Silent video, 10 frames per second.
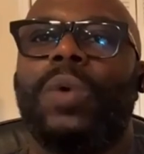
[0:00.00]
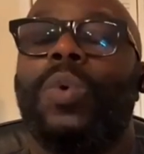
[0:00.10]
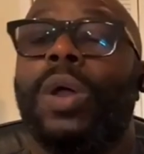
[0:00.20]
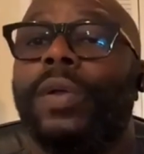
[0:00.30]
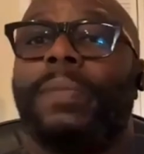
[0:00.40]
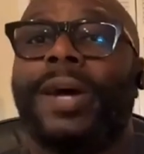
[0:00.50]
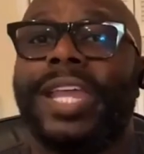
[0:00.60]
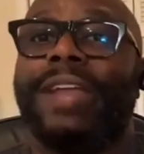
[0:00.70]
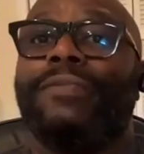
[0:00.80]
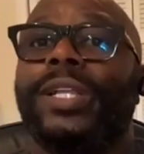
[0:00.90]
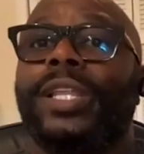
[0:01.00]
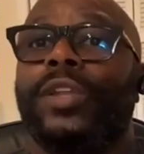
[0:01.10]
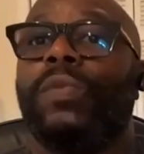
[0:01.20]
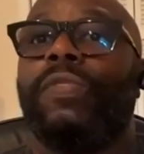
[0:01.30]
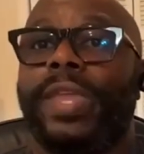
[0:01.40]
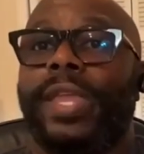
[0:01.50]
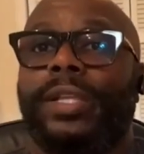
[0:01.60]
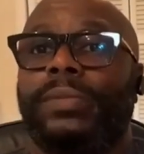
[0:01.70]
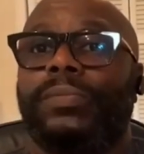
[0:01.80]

not worry about every little thing.